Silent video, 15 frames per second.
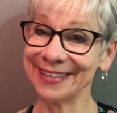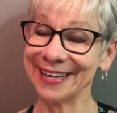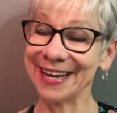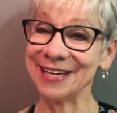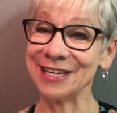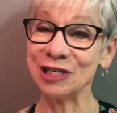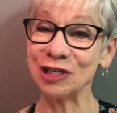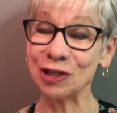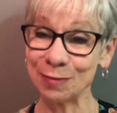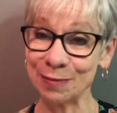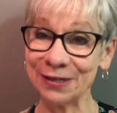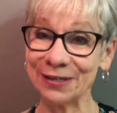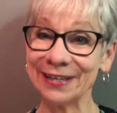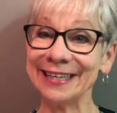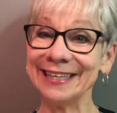and
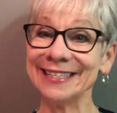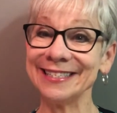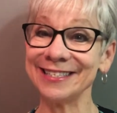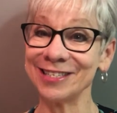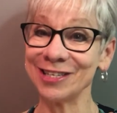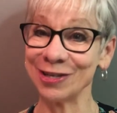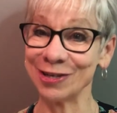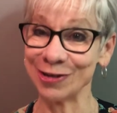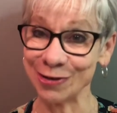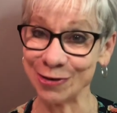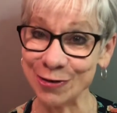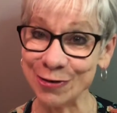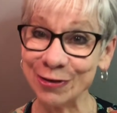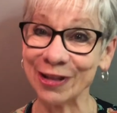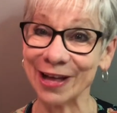experience
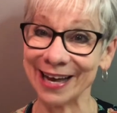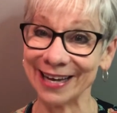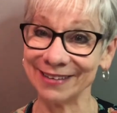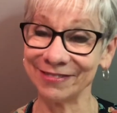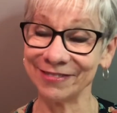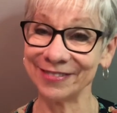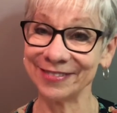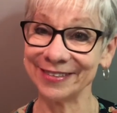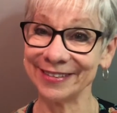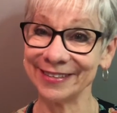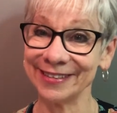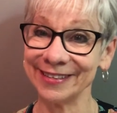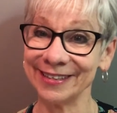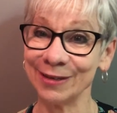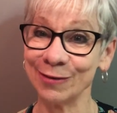new life
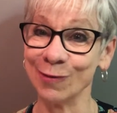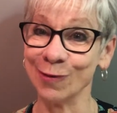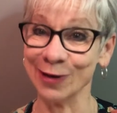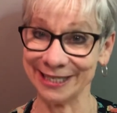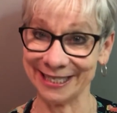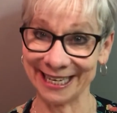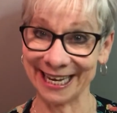once